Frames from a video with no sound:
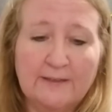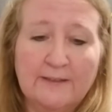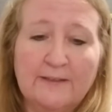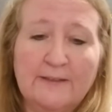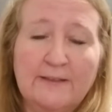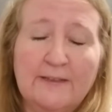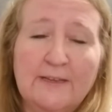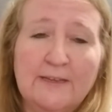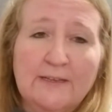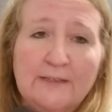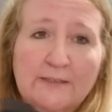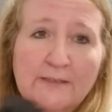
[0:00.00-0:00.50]

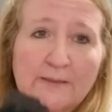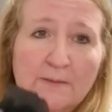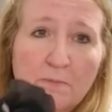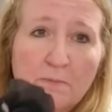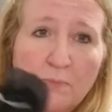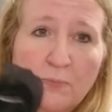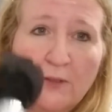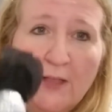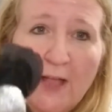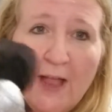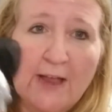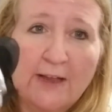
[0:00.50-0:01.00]
these
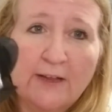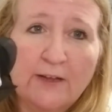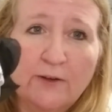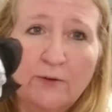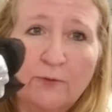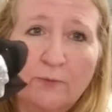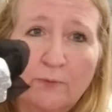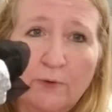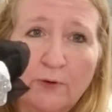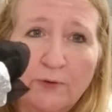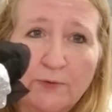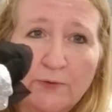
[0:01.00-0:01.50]
black
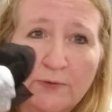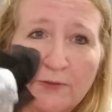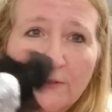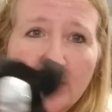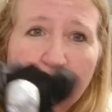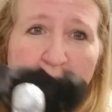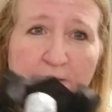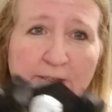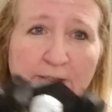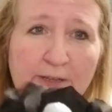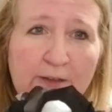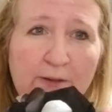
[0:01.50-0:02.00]

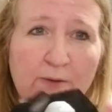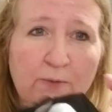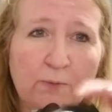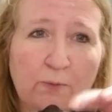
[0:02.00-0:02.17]
roses